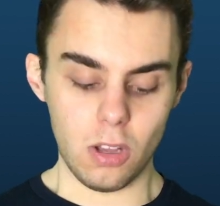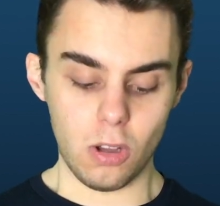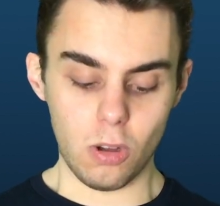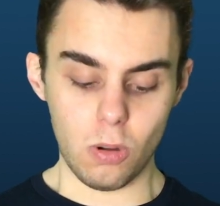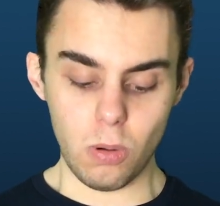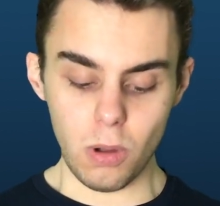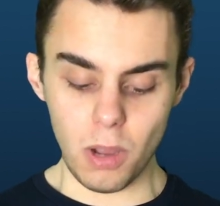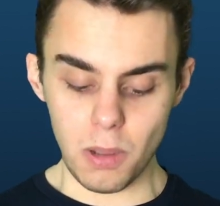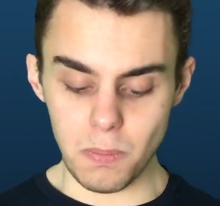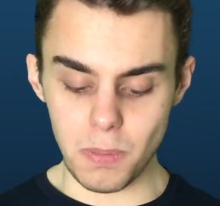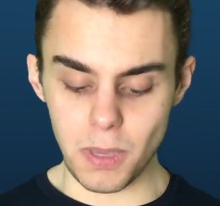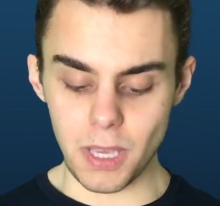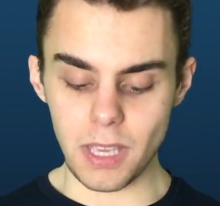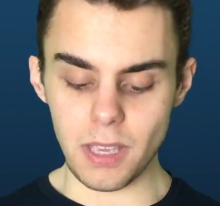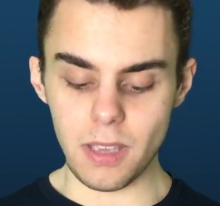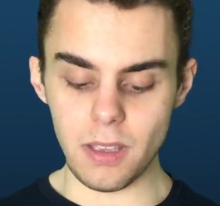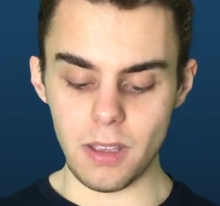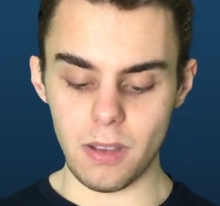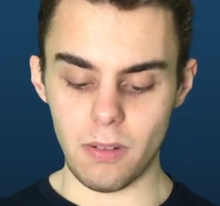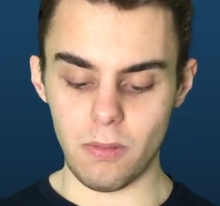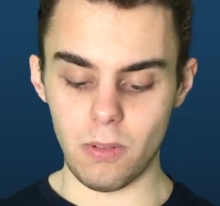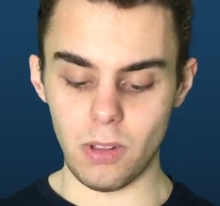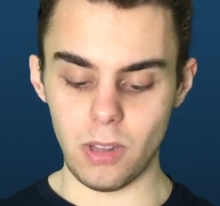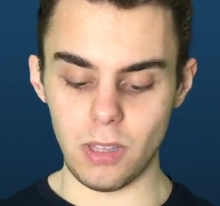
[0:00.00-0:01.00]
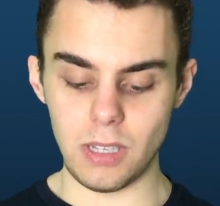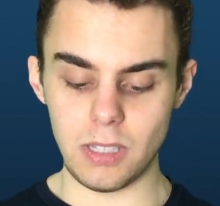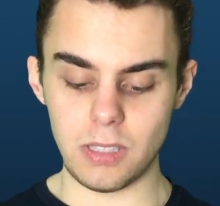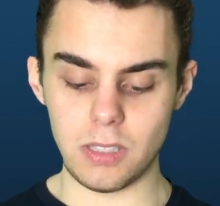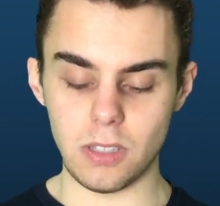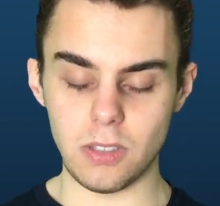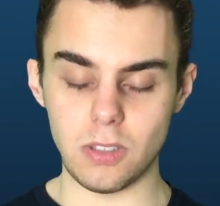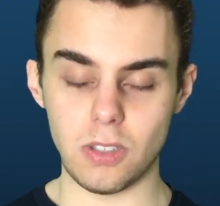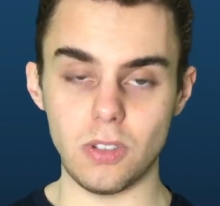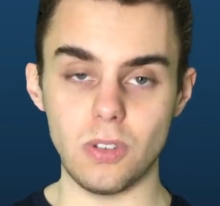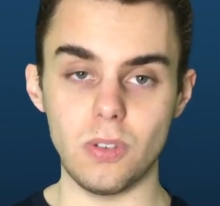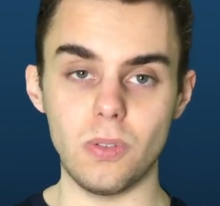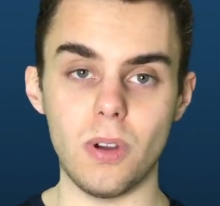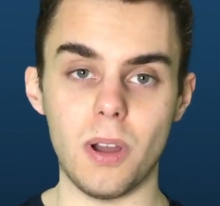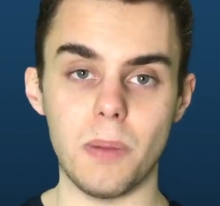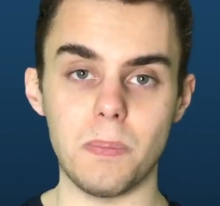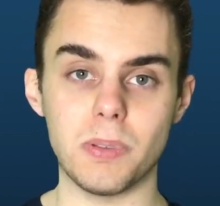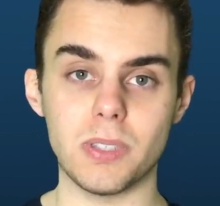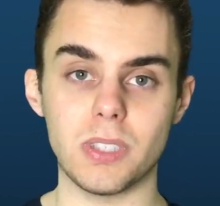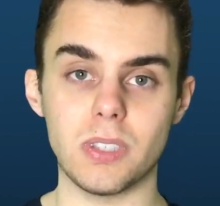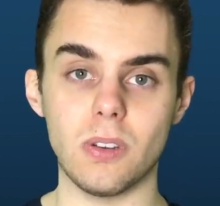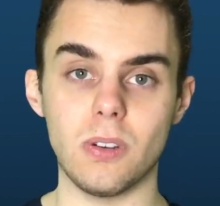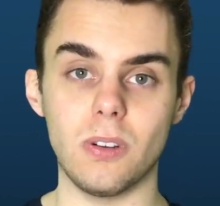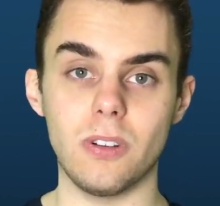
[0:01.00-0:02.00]
Quibi releases a new
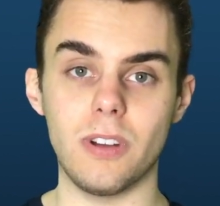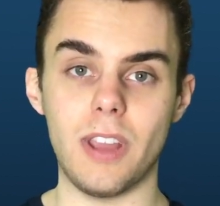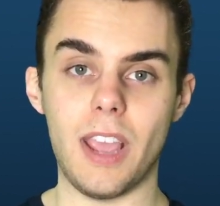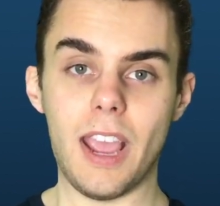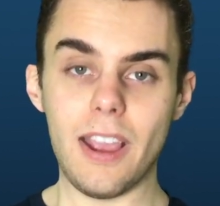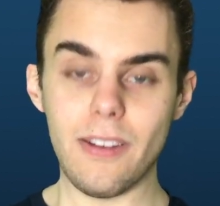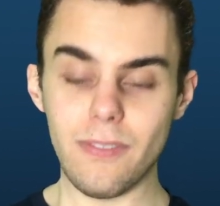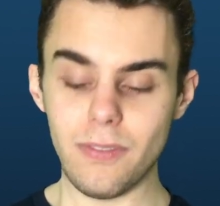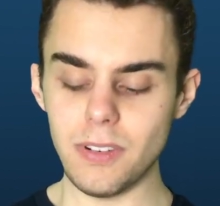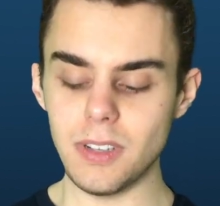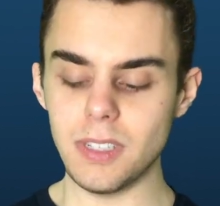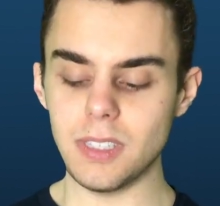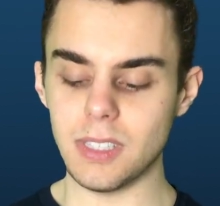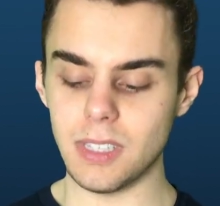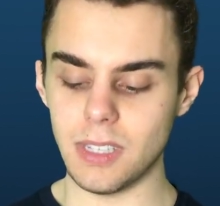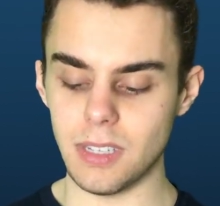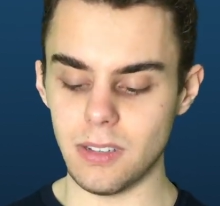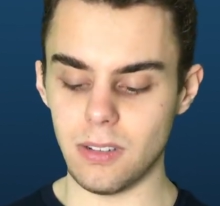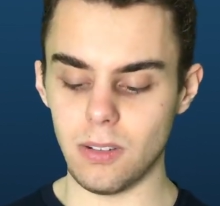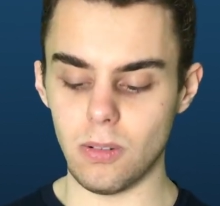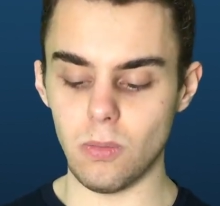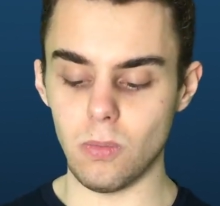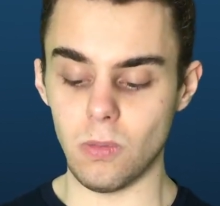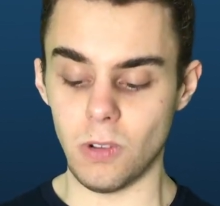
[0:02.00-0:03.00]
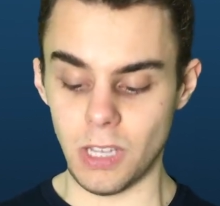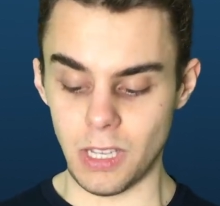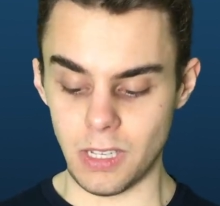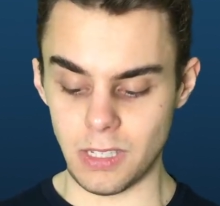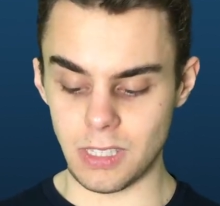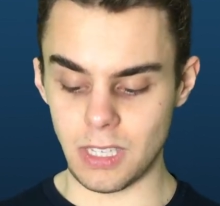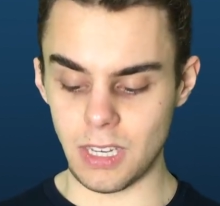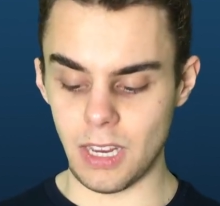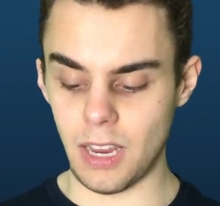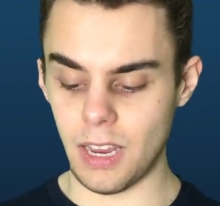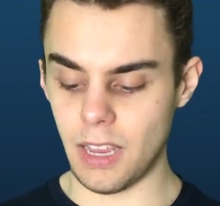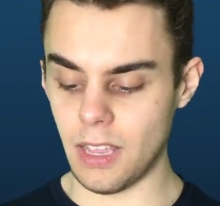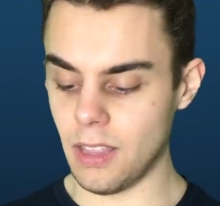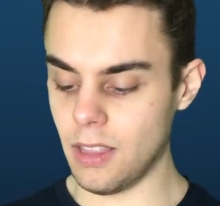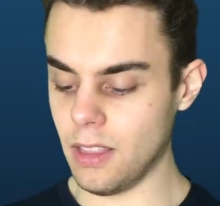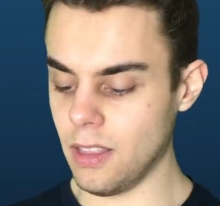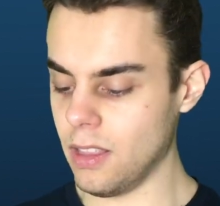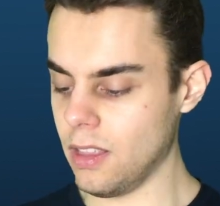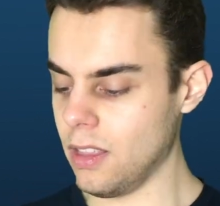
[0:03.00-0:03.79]
episode every single weekday.